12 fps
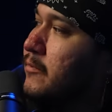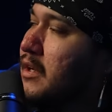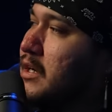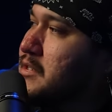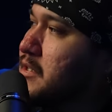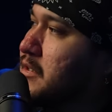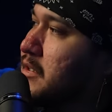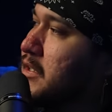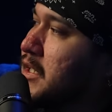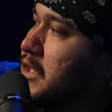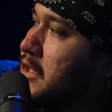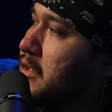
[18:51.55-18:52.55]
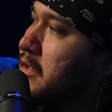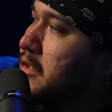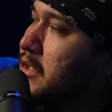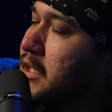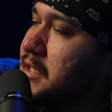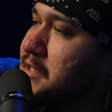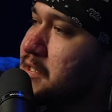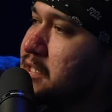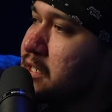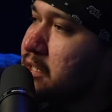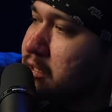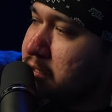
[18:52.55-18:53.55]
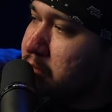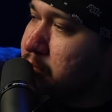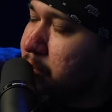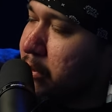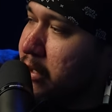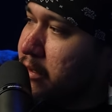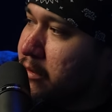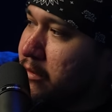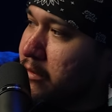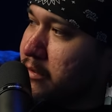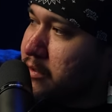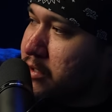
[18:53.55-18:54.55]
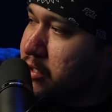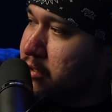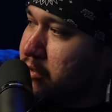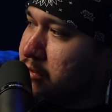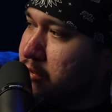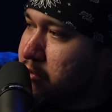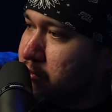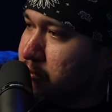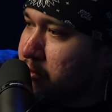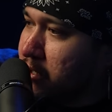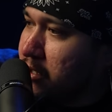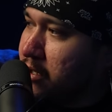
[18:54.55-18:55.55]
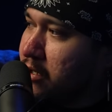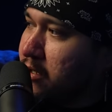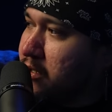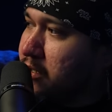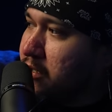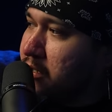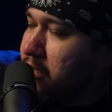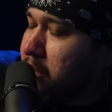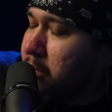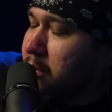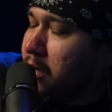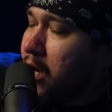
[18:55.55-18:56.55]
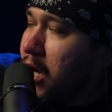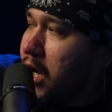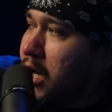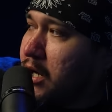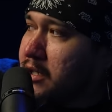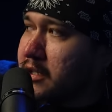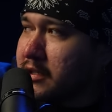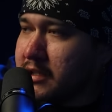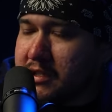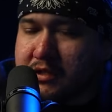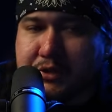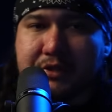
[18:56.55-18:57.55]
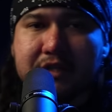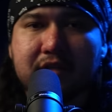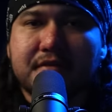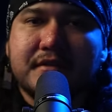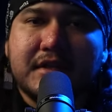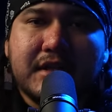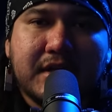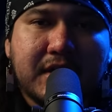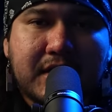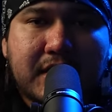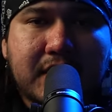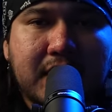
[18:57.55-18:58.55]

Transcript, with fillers: I turn and I look and I see a big old huge hawk on the tree over there.